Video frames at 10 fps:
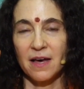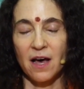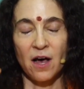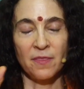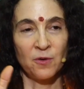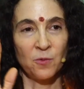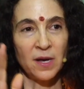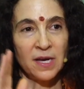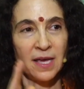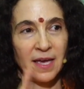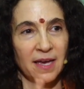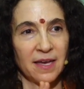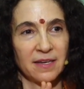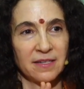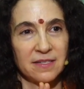on the one
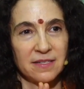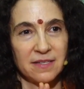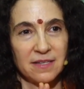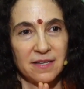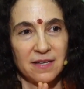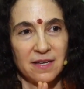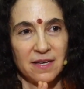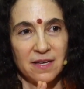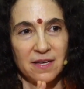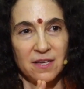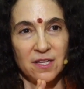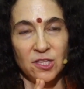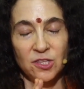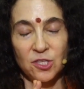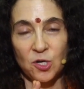hand,
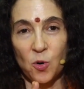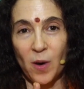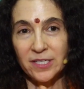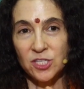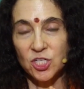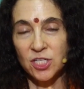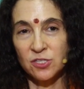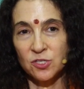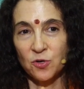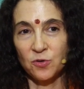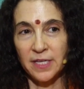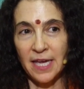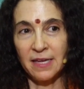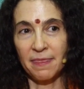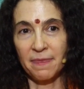the questions
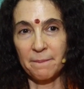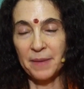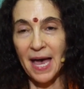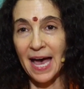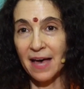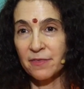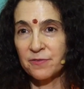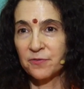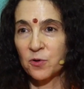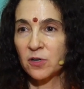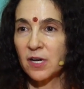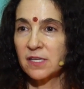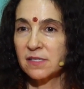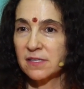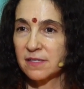create the path for
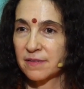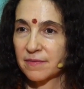us